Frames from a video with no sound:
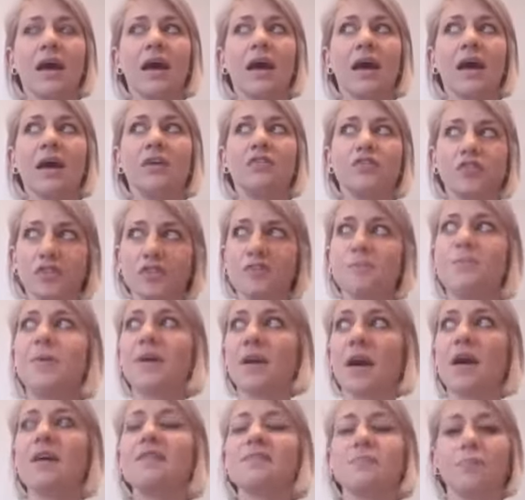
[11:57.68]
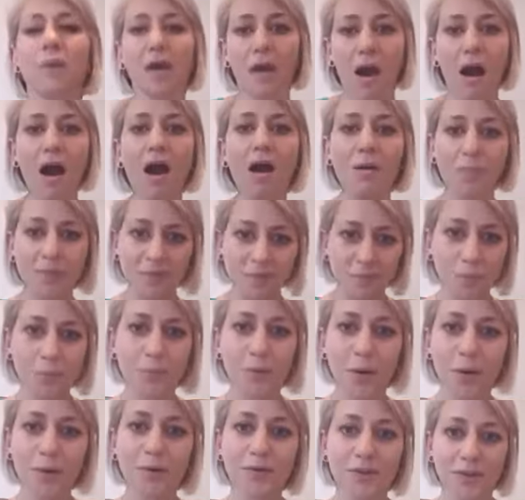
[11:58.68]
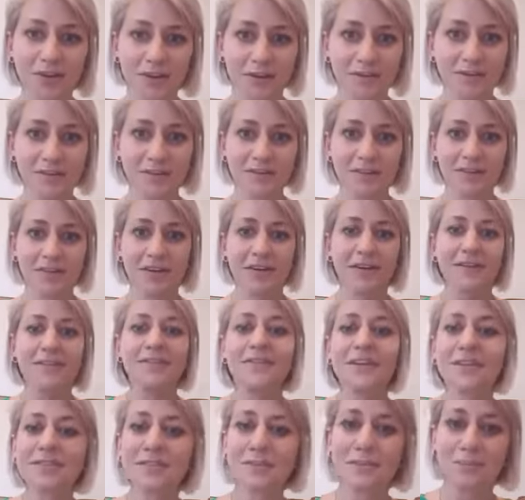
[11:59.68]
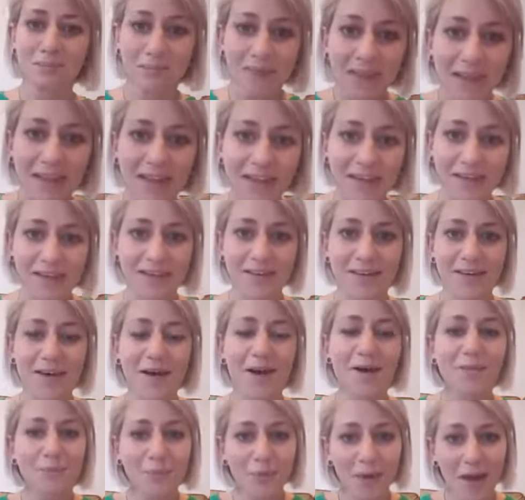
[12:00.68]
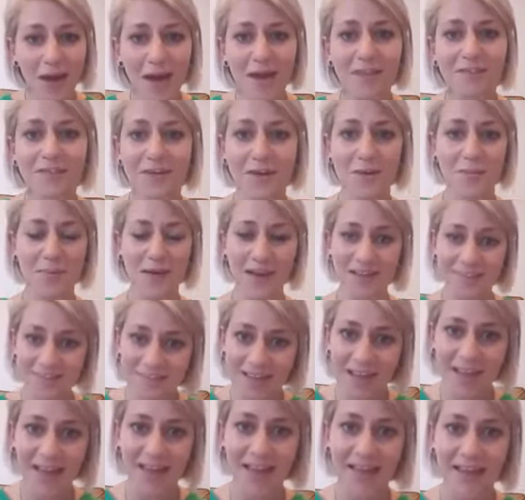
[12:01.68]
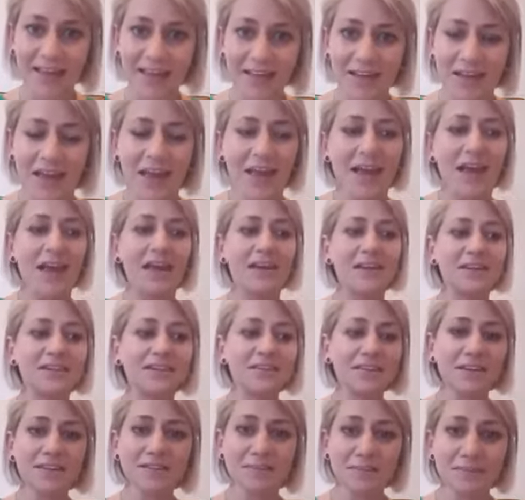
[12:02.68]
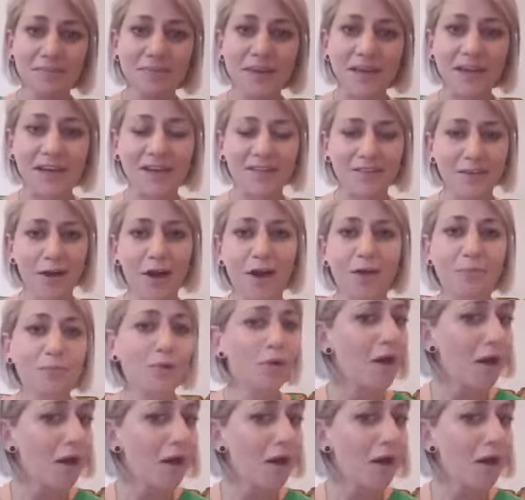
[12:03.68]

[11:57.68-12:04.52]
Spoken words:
And just because my arm isn't broken doesn't mean I'm not having a bad day, and it doesn't mean that I'm not